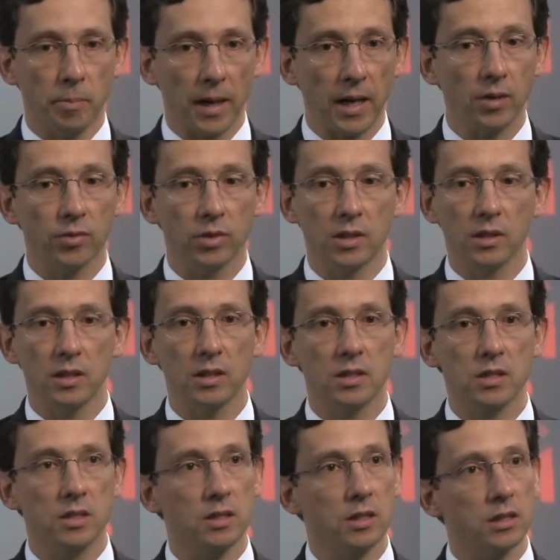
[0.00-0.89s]
power in
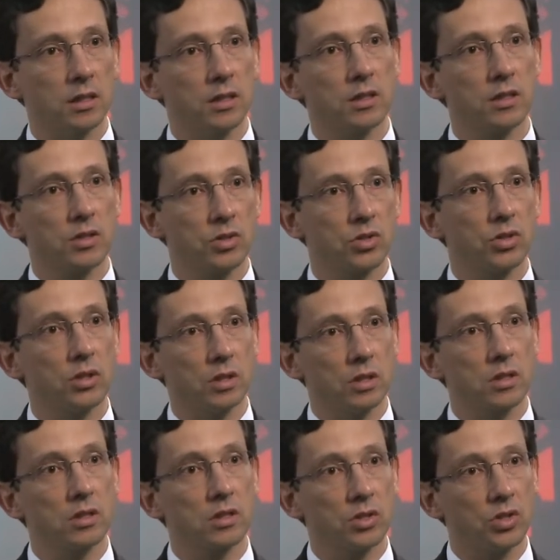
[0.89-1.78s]
this
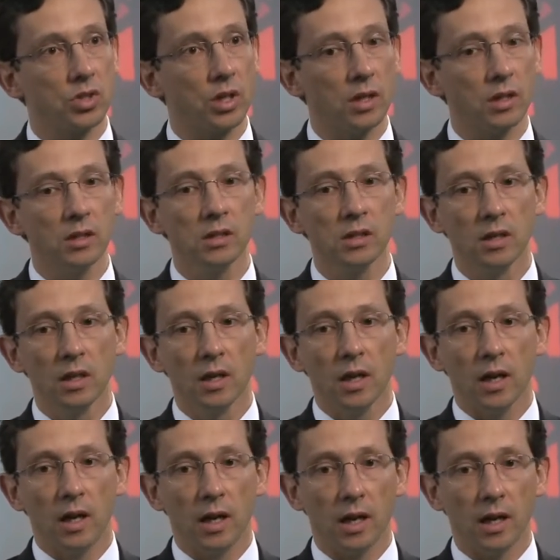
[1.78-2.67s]
chain,
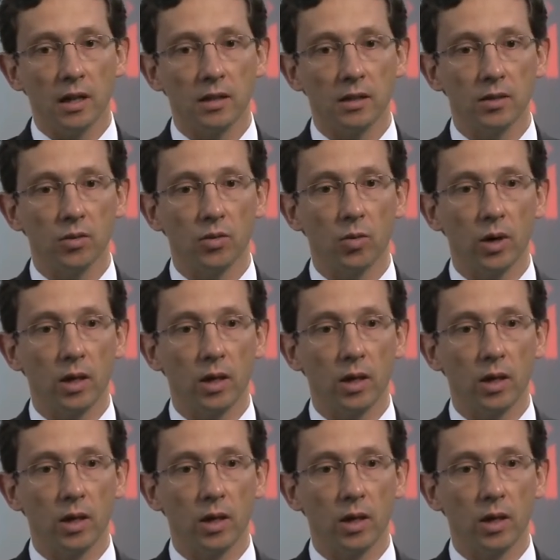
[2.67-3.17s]
and